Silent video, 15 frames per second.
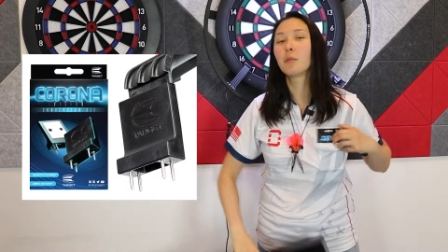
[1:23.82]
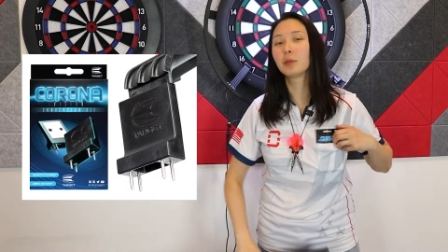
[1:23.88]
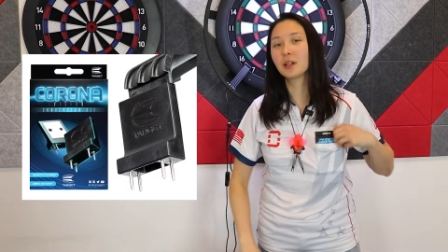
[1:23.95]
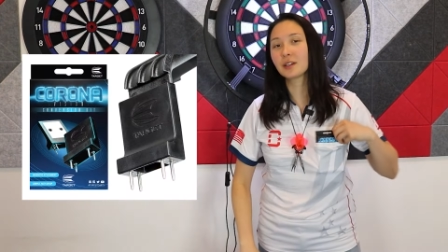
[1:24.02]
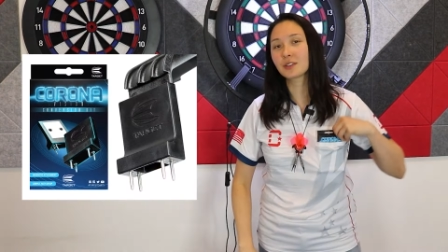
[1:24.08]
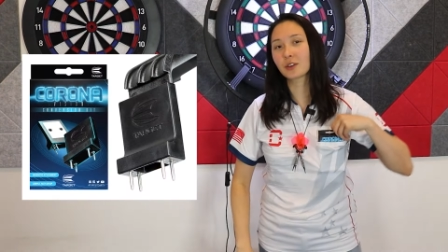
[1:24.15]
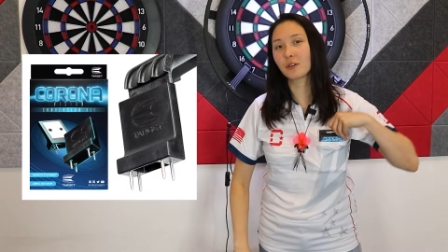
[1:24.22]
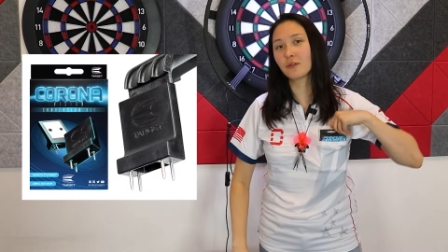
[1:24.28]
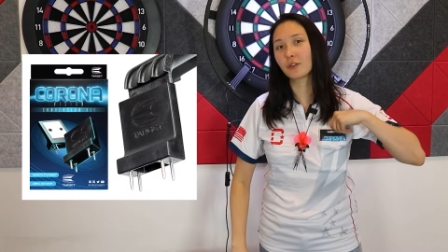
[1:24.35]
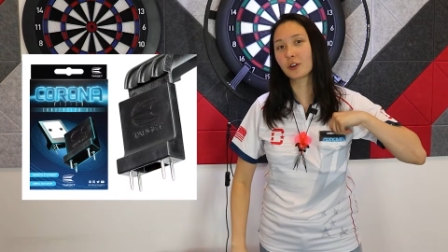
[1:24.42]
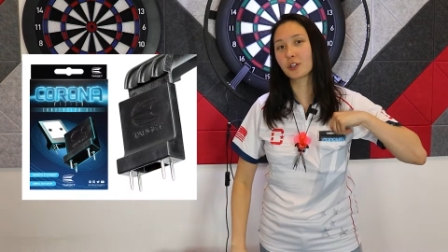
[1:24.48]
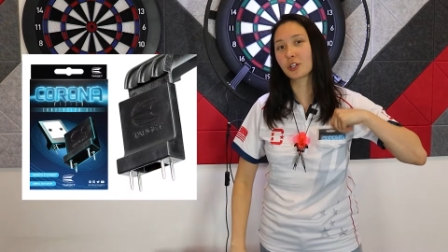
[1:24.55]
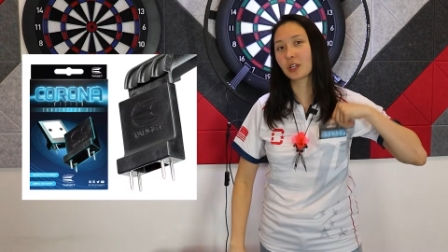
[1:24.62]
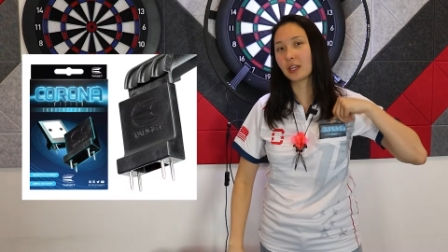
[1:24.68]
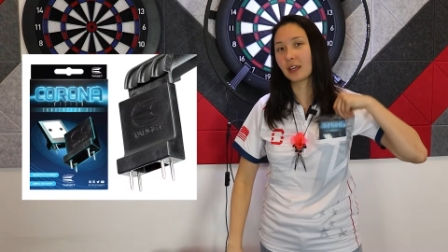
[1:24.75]
plus
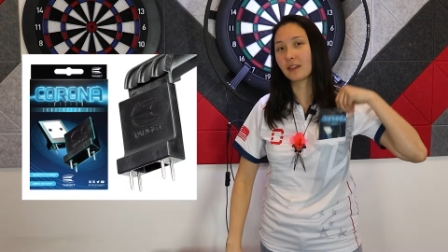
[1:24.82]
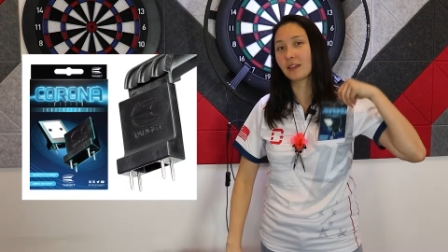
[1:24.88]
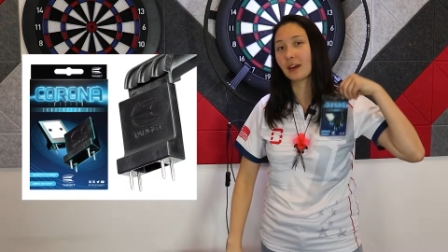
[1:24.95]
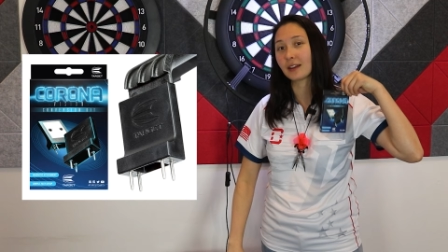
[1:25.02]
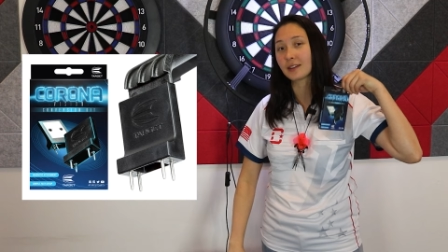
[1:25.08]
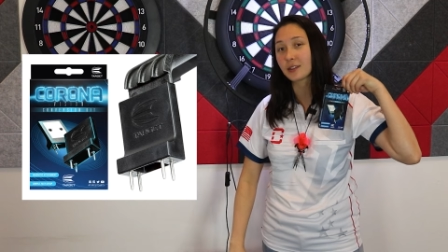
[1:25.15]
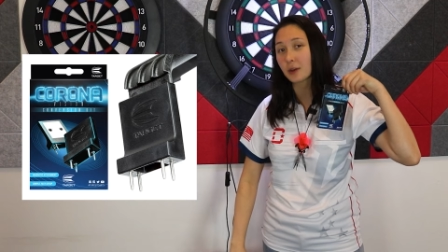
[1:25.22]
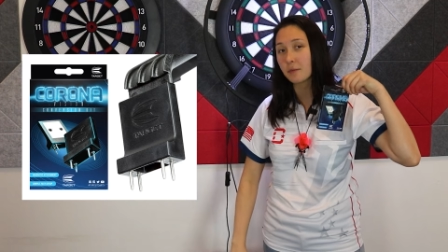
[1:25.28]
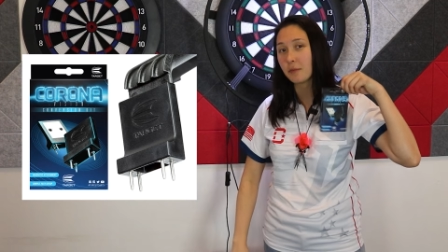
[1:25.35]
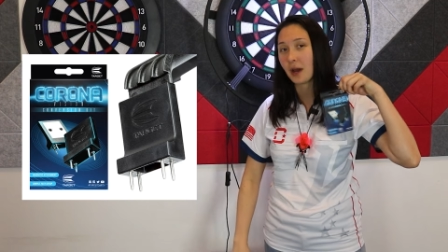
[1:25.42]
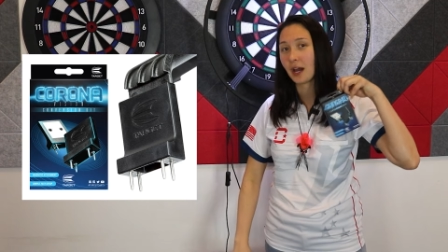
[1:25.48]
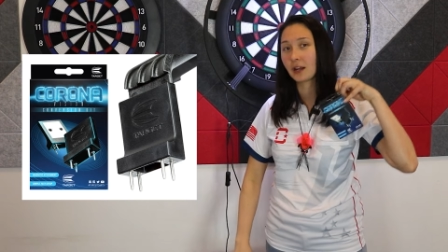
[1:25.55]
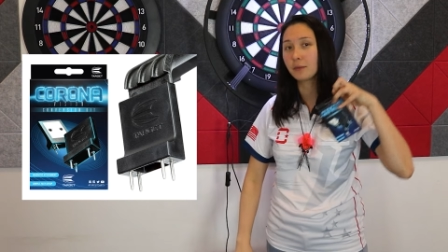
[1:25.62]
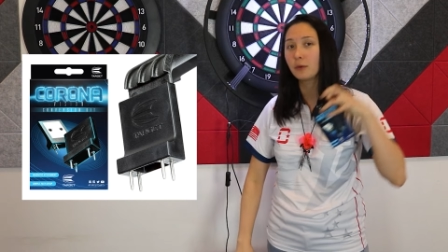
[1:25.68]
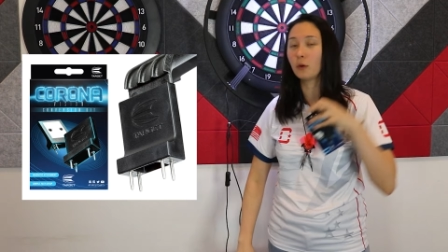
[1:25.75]
conversion kit that is
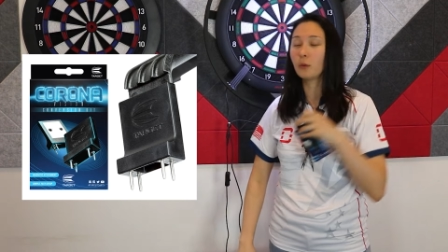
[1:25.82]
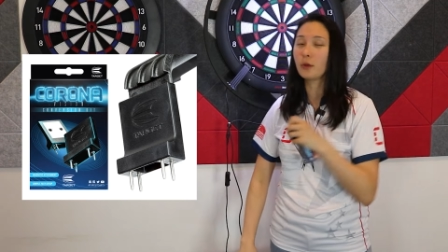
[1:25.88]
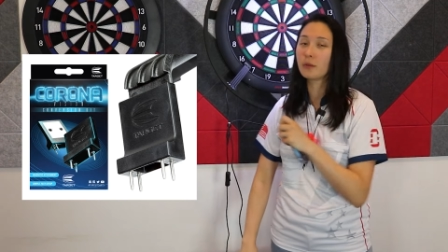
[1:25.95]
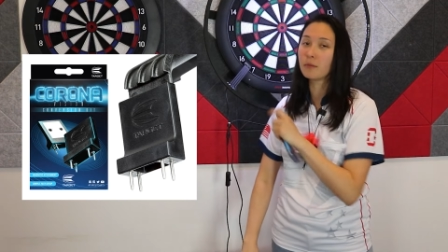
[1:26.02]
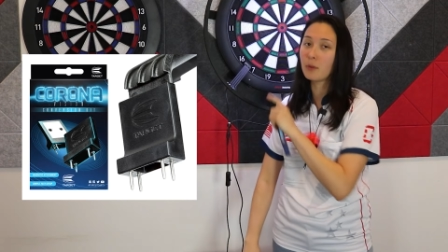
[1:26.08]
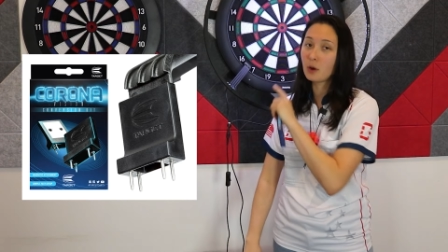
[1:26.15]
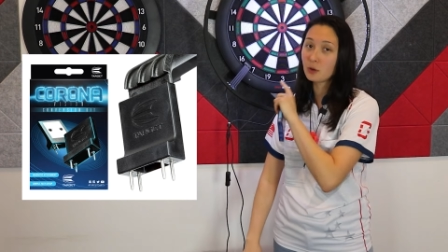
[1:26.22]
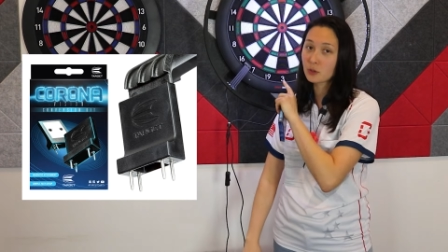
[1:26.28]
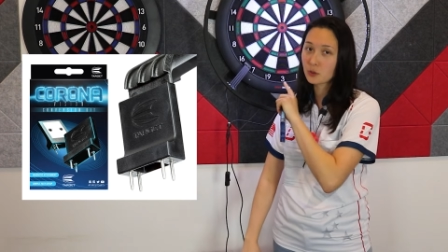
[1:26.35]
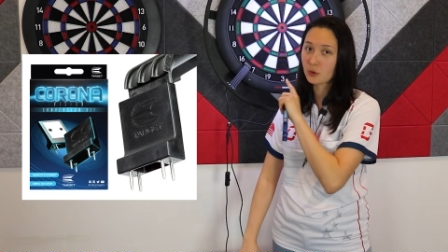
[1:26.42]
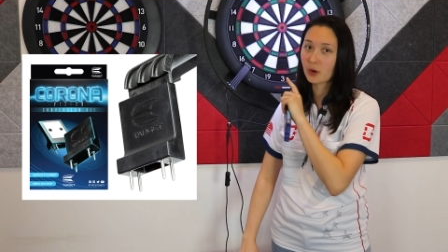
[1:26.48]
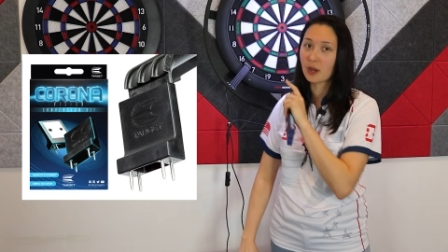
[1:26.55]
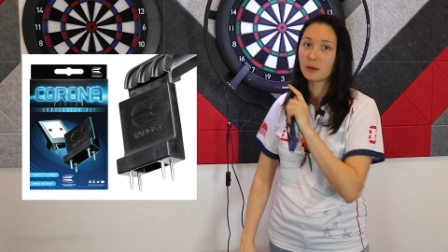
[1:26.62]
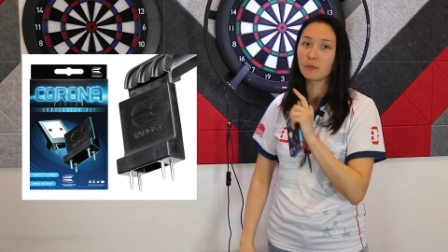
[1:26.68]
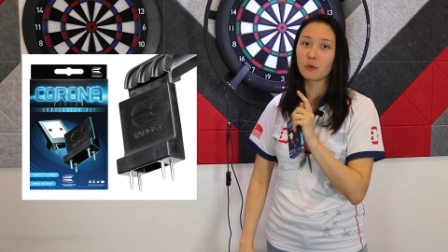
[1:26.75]
compatible with most
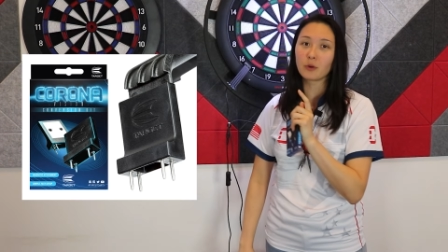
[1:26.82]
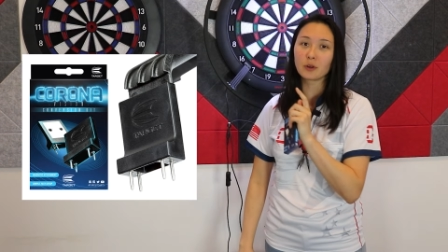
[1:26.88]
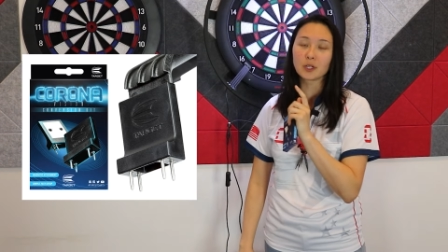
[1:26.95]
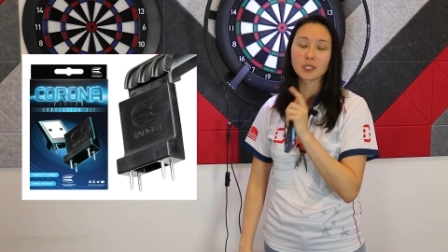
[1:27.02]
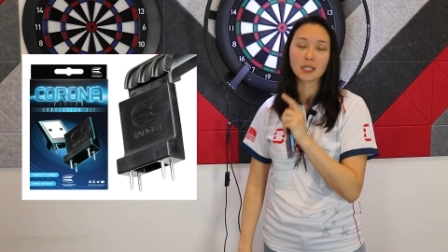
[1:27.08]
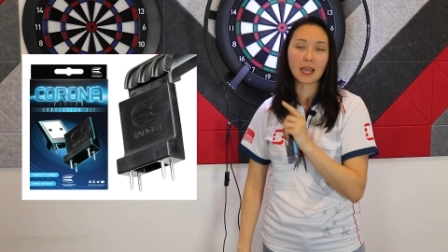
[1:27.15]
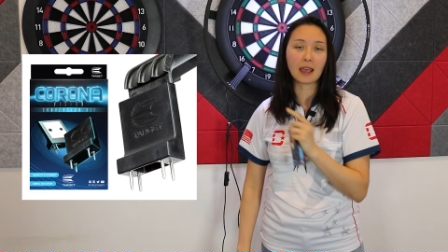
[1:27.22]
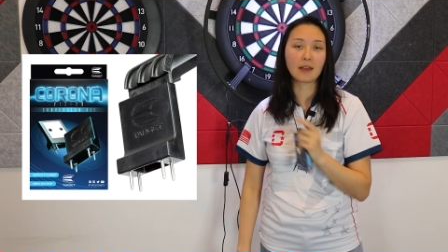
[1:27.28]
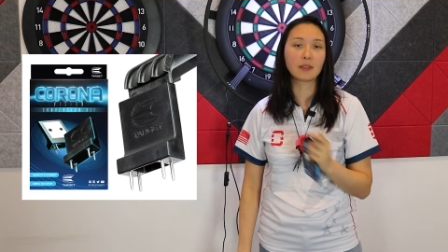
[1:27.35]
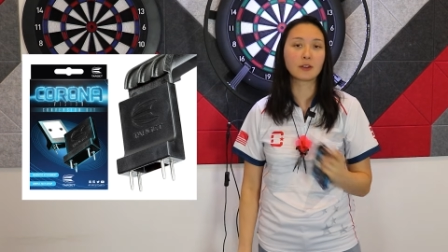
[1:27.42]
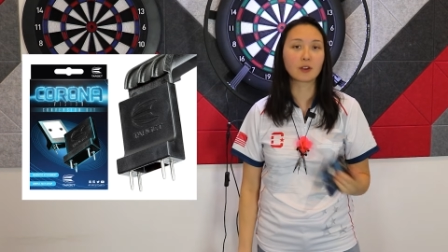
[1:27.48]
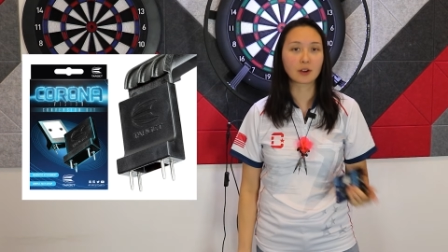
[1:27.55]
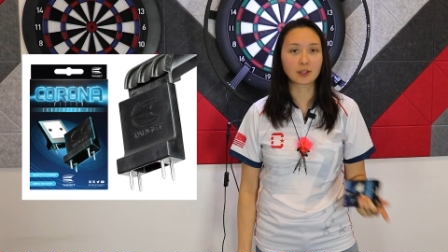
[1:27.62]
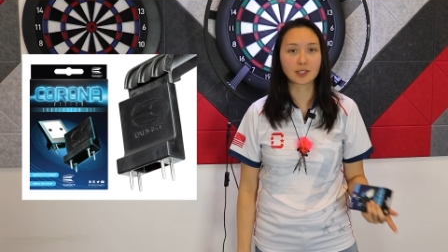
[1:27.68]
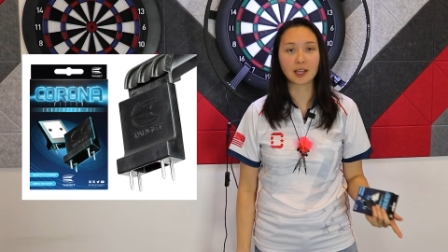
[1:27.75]
Grand boards and the
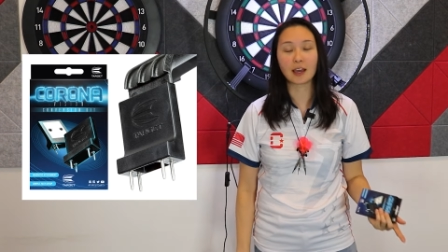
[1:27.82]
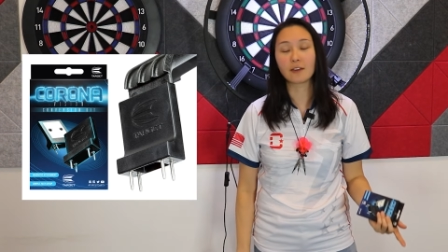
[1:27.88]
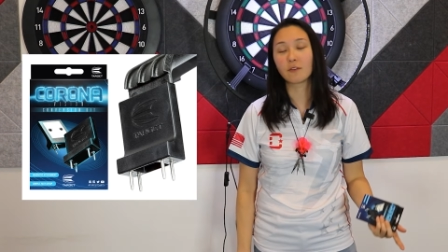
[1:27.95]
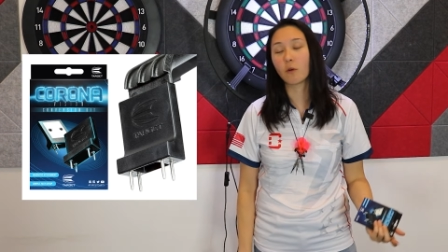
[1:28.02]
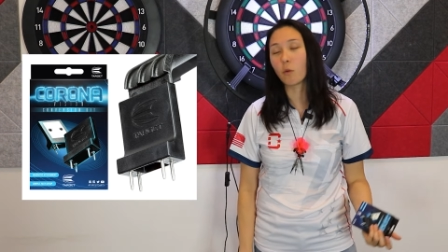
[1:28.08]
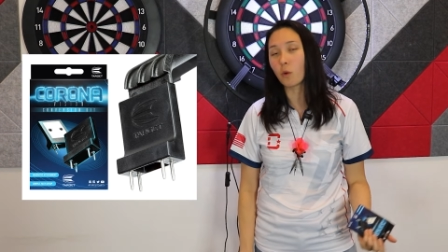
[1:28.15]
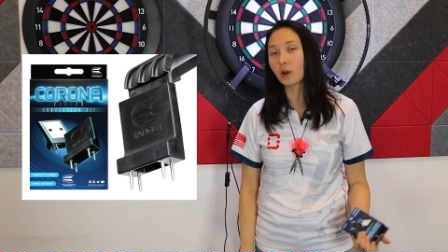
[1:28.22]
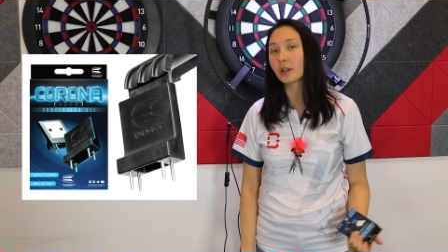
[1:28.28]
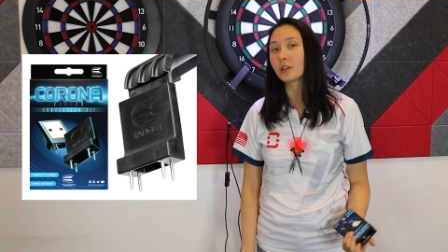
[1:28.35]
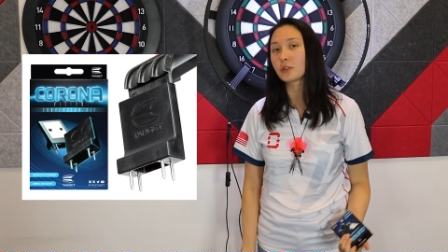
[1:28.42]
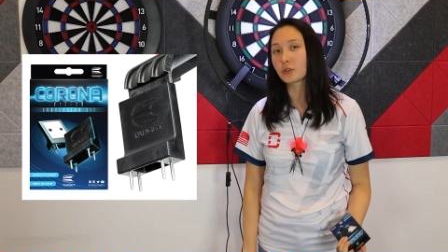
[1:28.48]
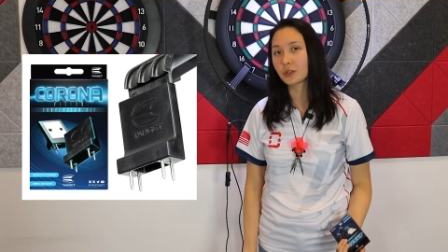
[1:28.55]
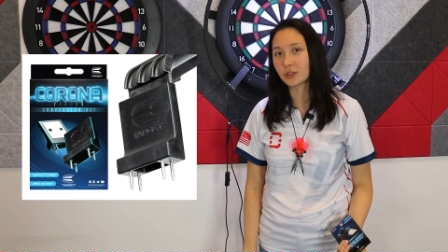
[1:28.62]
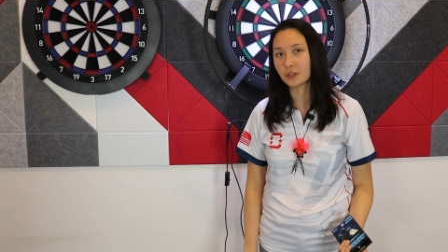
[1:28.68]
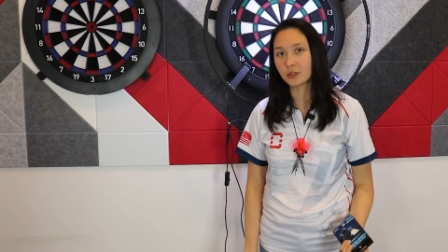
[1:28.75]
Darts Live
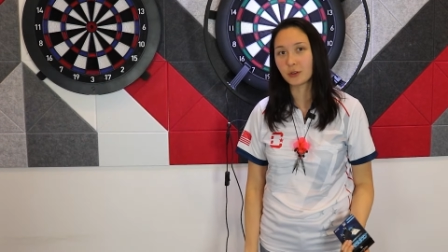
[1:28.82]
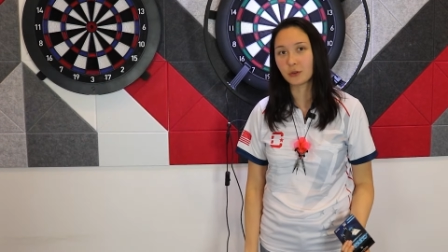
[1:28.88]
100s and